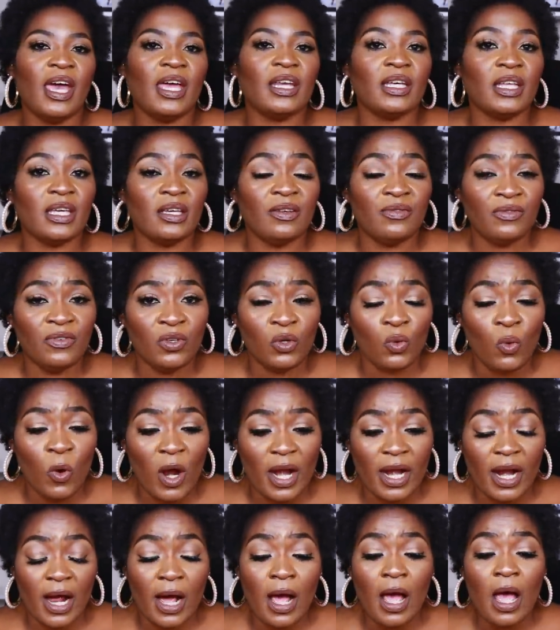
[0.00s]
and if you
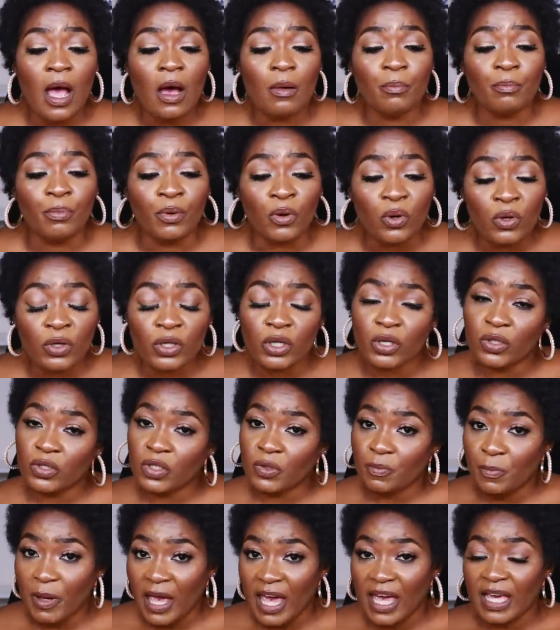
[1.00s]
wanna book your
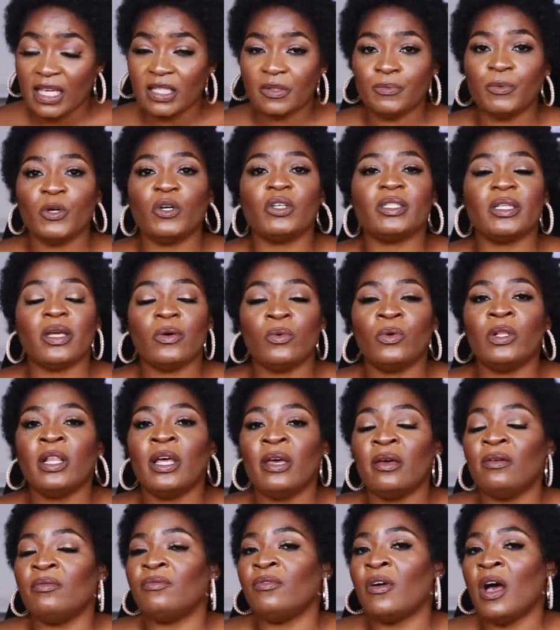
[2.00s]
space, because I will
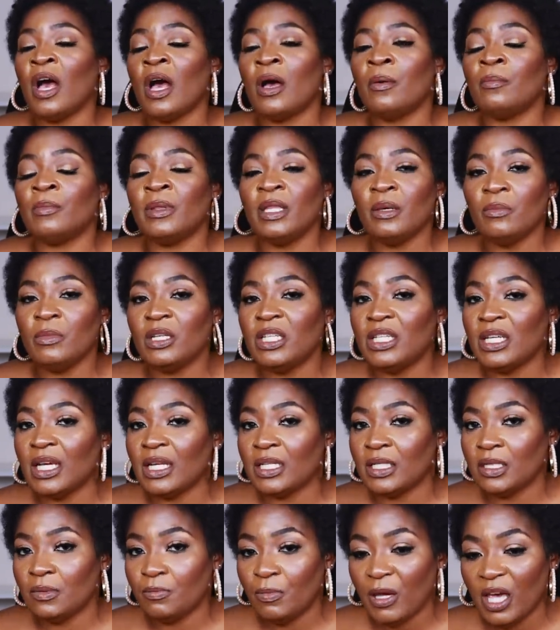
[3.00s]
have
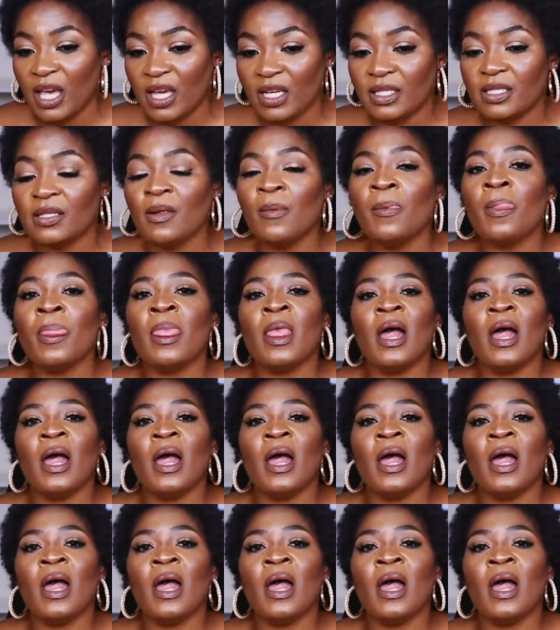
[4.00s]
limited space,